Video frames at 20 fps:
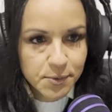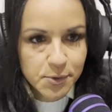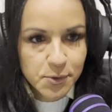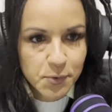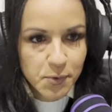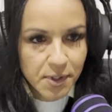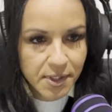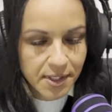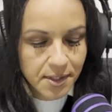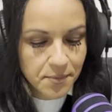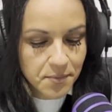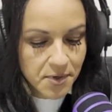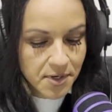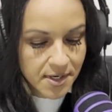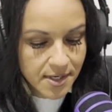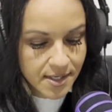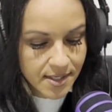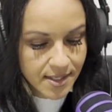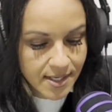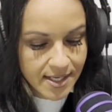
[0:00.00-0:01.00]

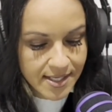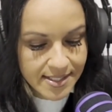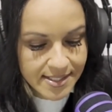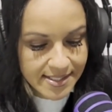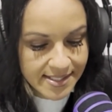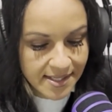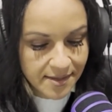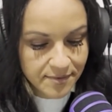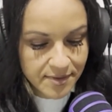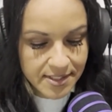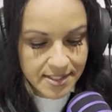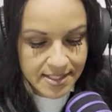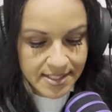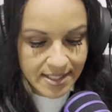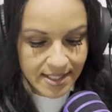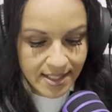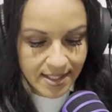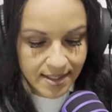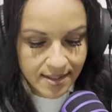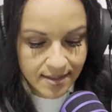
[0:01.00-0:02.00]
21, and
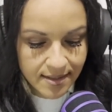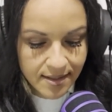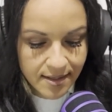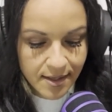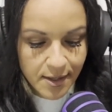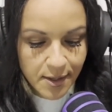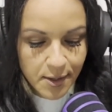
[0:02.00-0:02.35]
17.